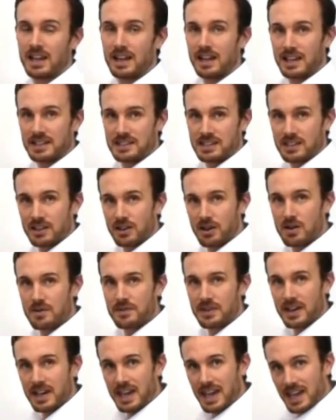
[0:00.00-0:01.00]
Letting go
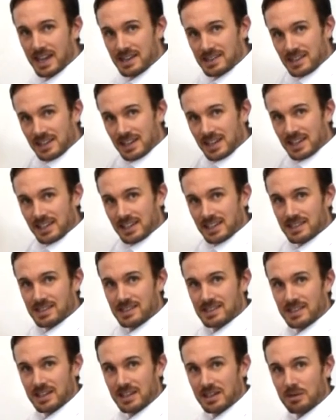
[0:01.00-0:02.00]
of their head and letting it
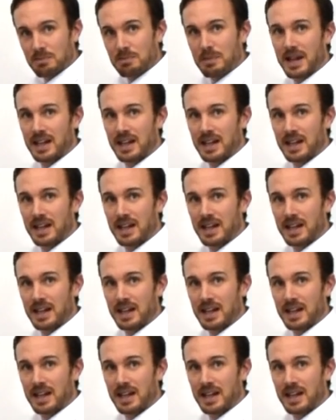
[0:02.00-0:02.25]
sink